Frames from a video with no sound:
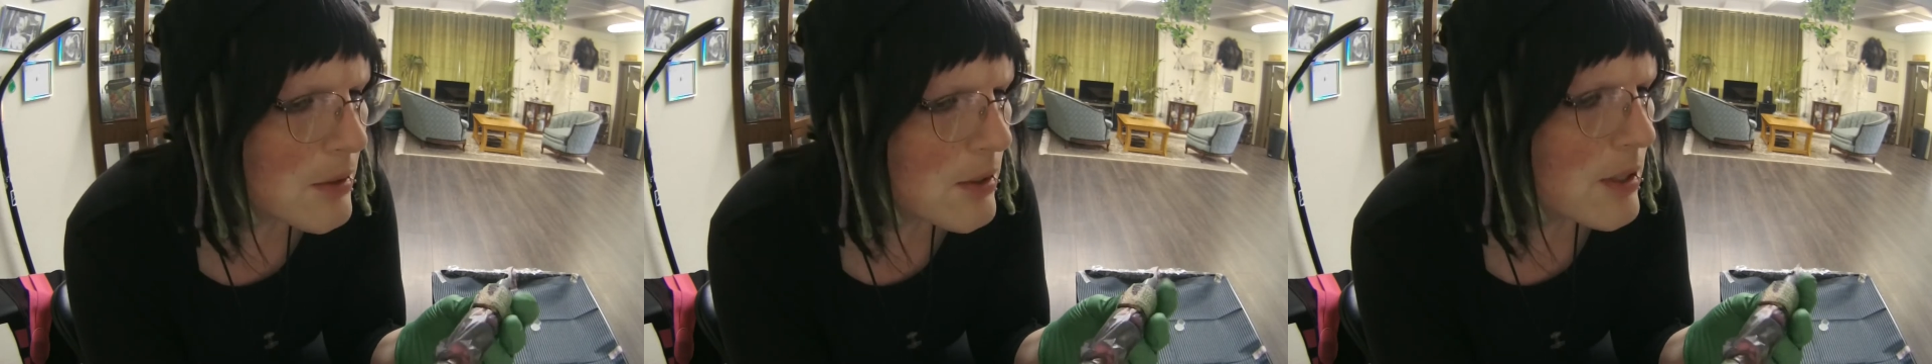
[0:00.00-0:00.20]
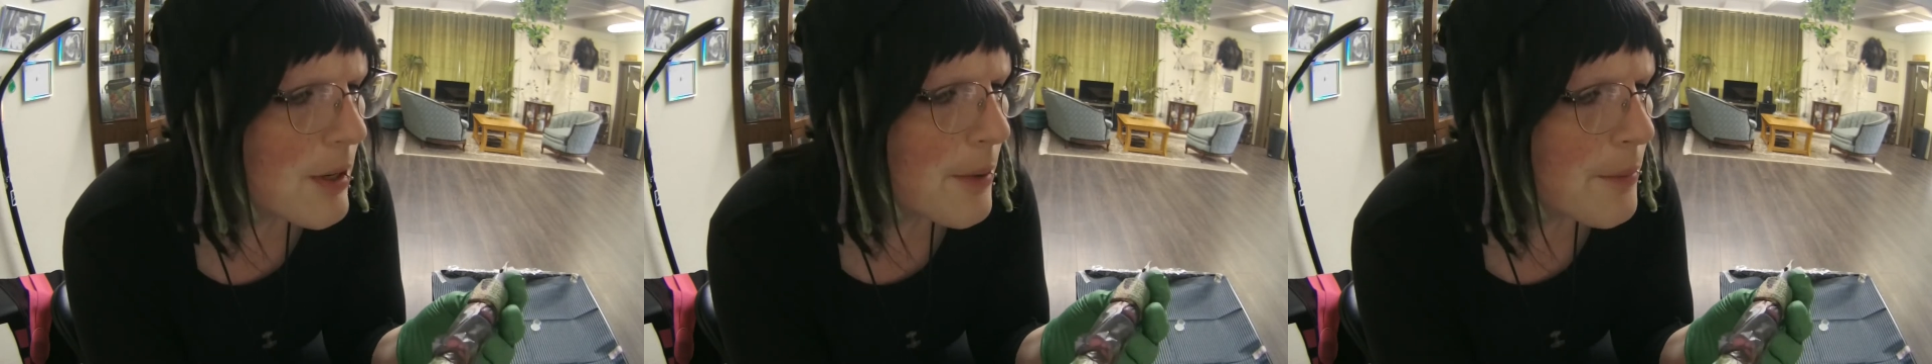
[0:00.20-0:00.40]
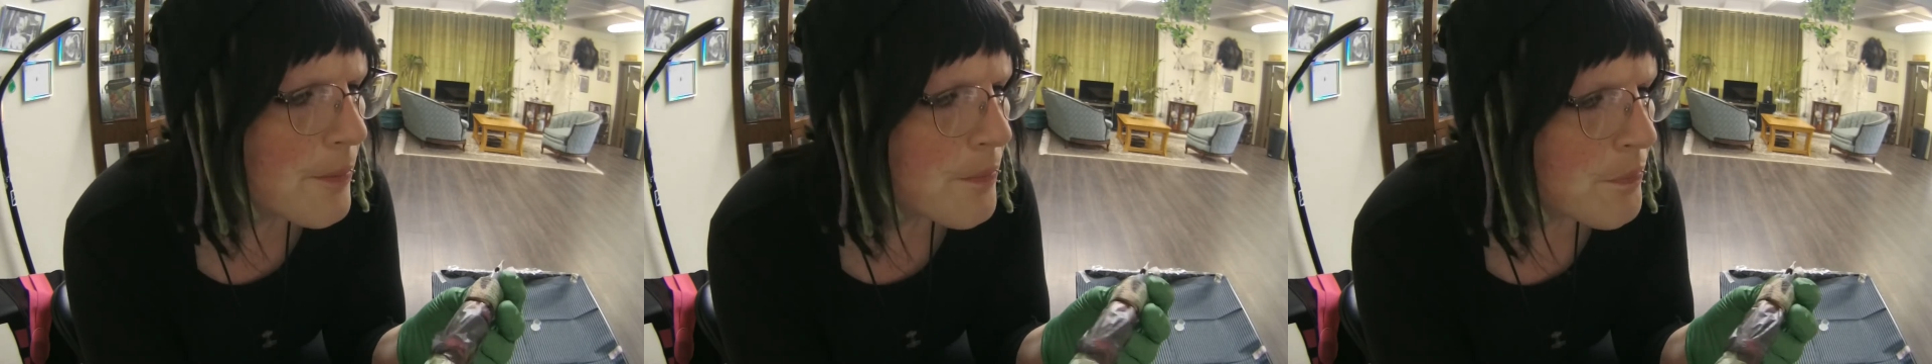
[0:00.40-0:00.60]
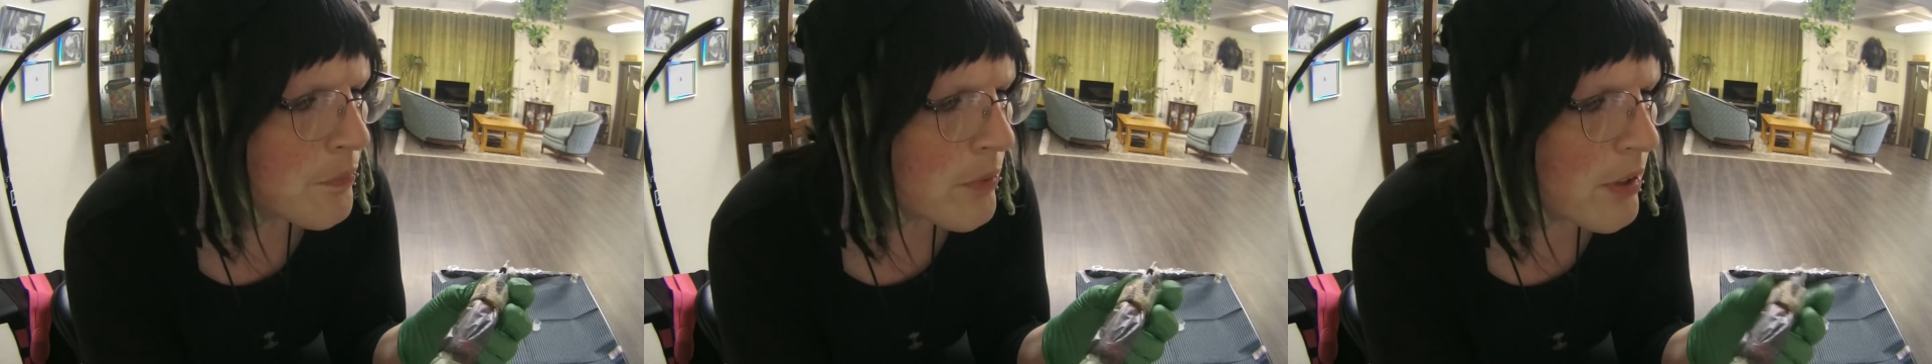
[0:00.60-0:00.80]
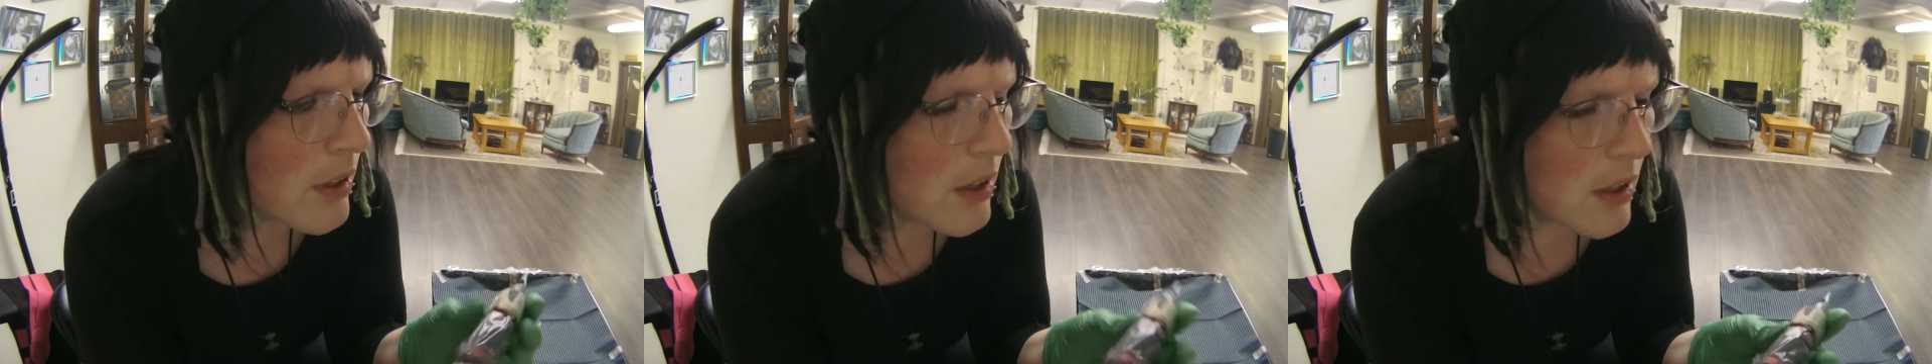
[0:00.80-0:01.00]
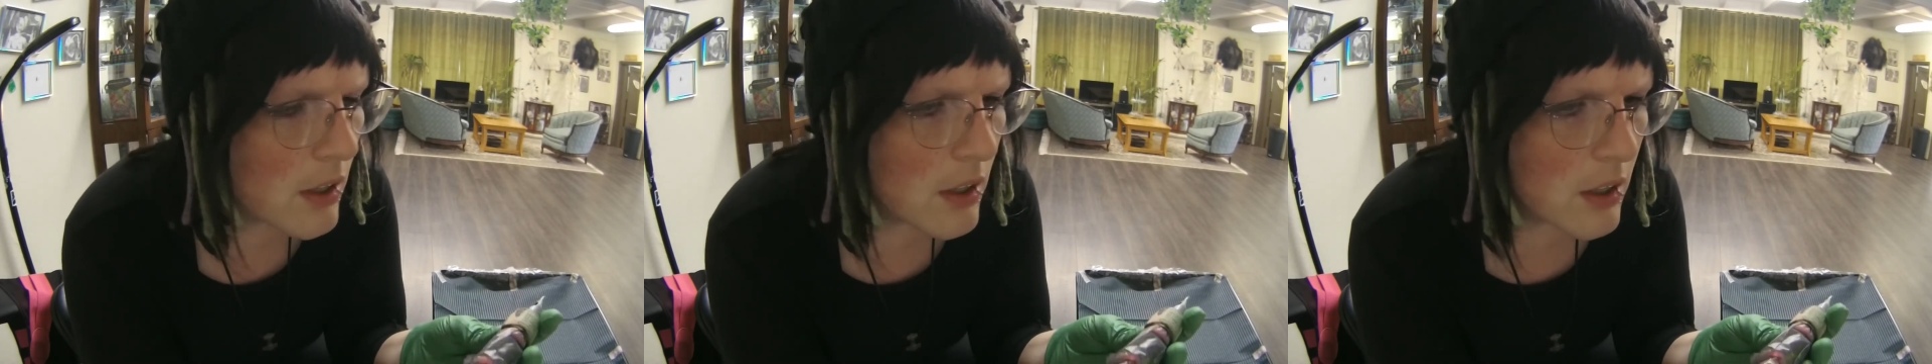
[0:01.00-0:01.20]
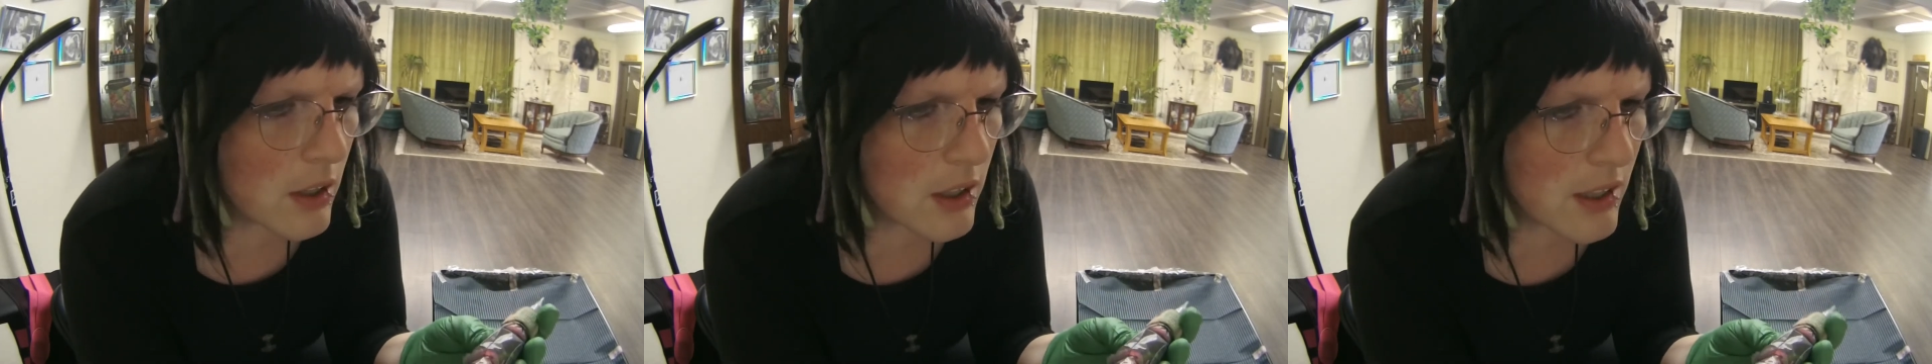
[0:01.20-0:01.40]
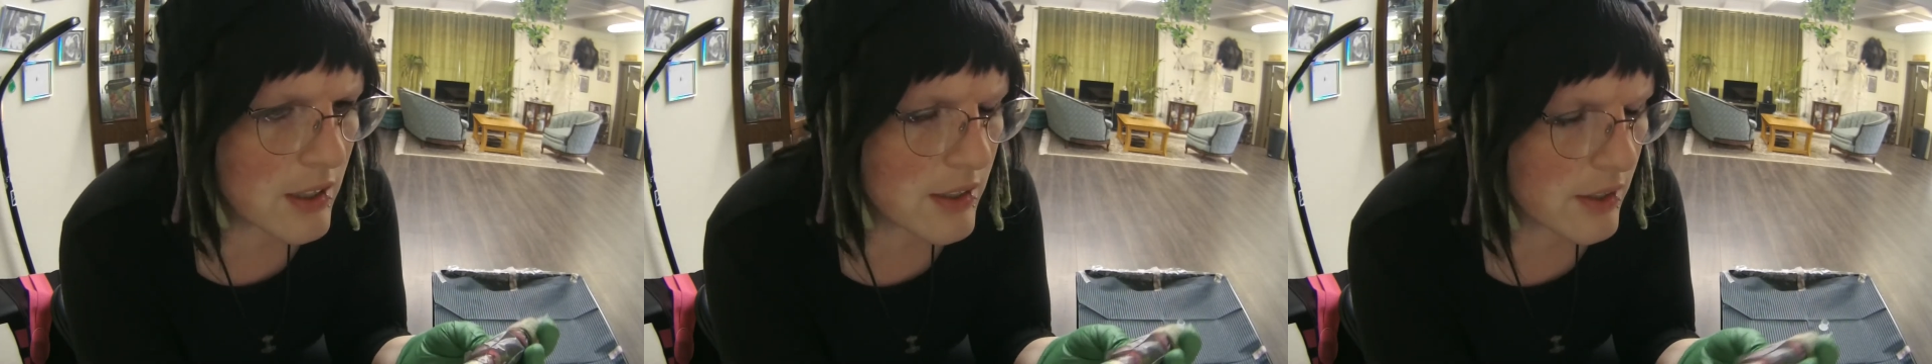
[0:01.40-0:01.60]
so
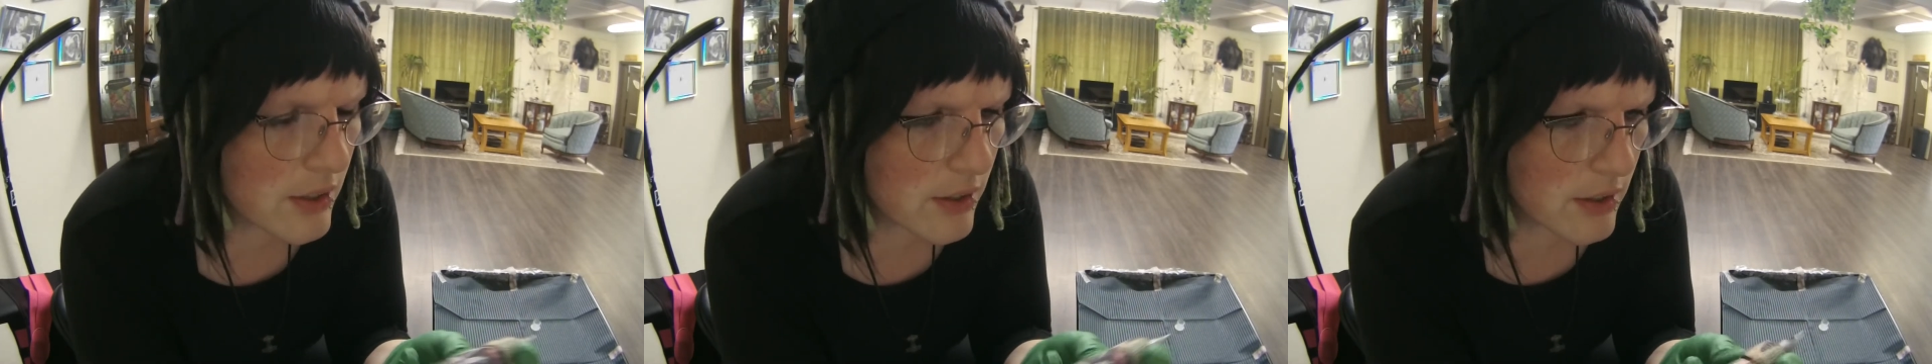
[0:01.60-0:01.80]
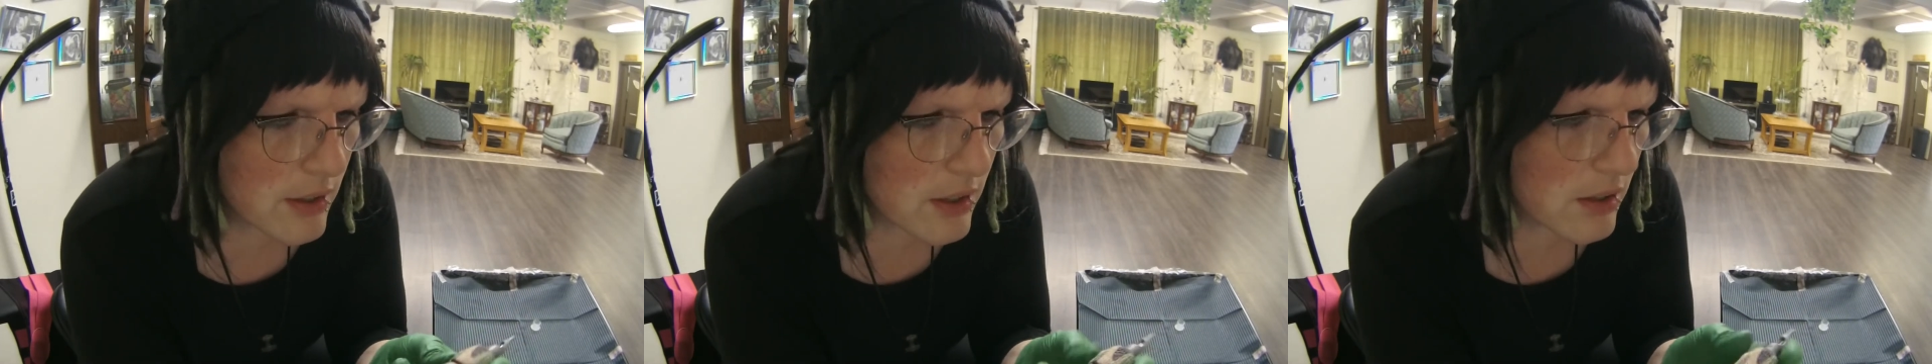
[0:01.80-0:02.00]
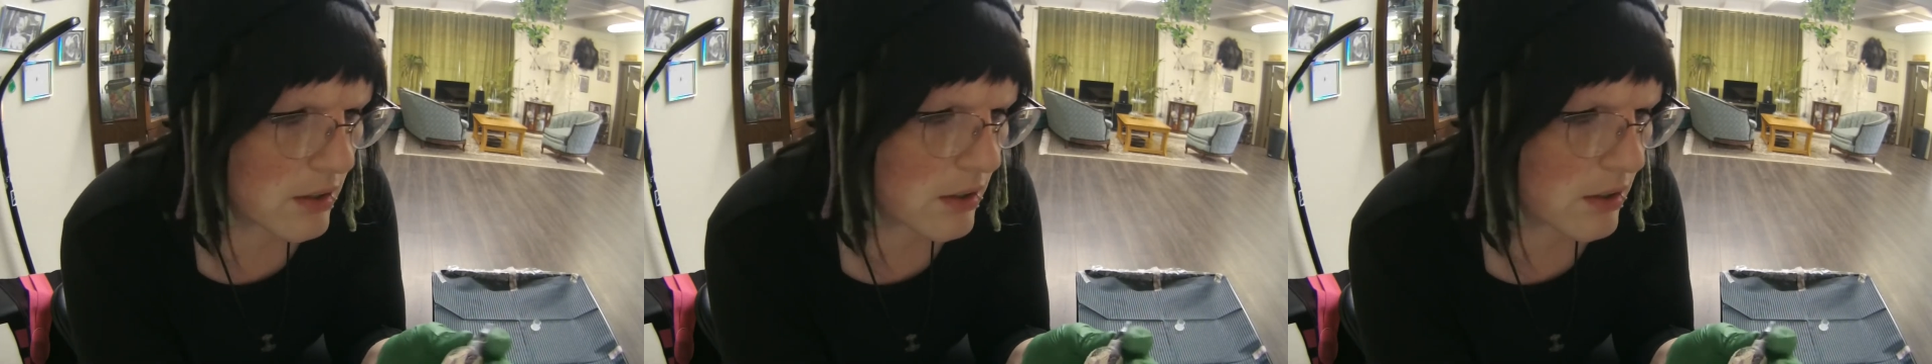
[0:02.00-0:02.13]
that's good.